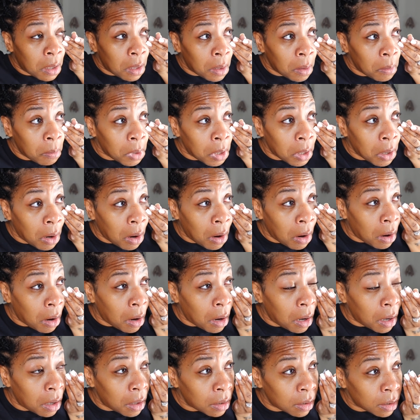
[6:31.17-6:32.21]
It'd be
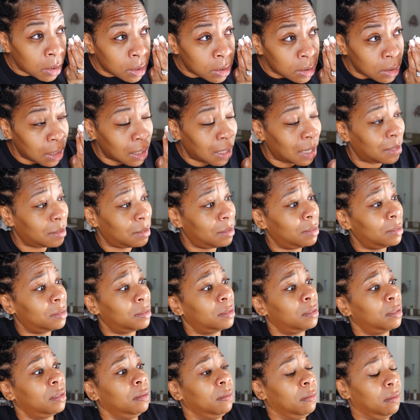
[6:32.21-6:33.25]
hard because I got these